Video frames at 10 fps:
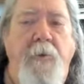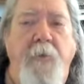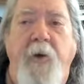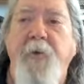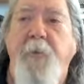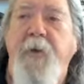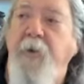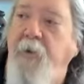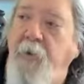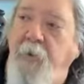Trust
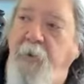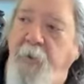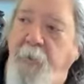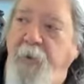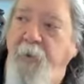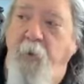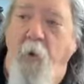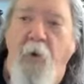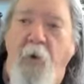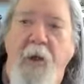me, you, you spend your
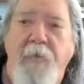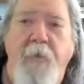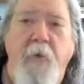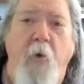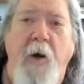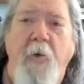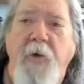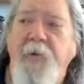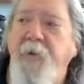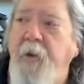whole life
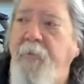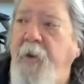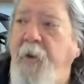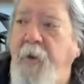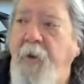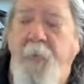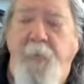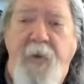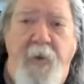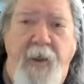acquiring stuff. You
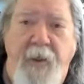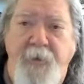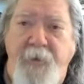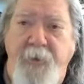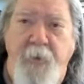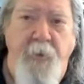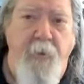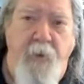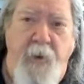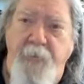spend the last third of
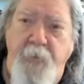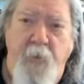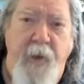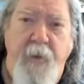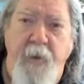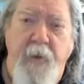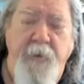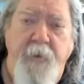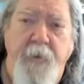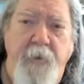your life dragging
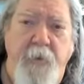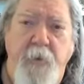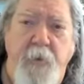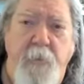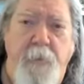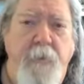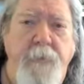it to the curb